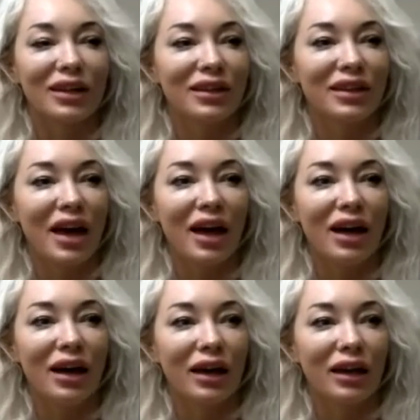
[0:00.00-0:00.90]

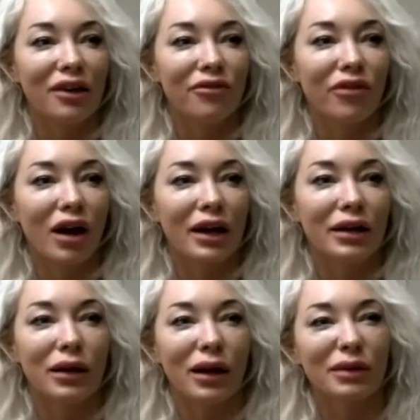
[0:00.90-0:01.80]
yeah, and if
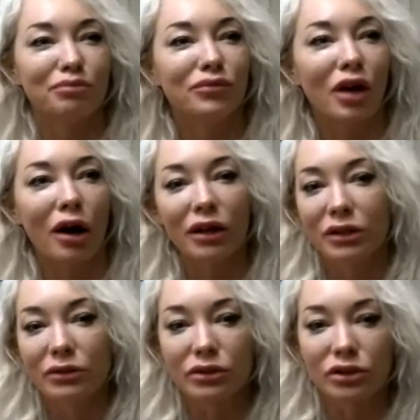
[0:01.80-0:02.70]
I I'm not a
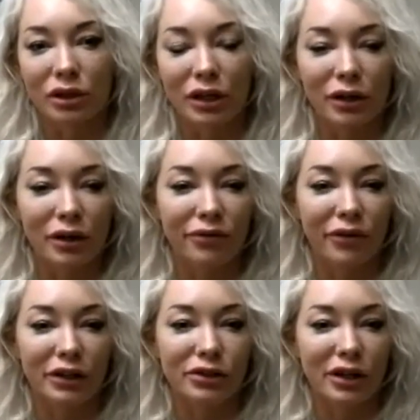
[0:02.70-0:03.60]
huge drinker, if
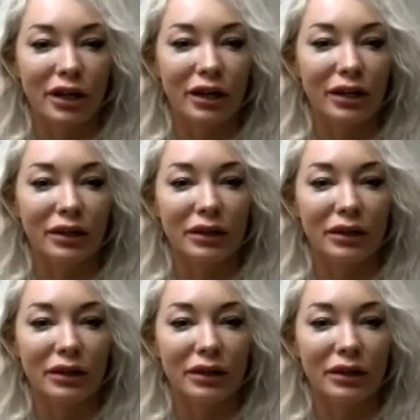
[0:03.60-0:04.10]
I drink,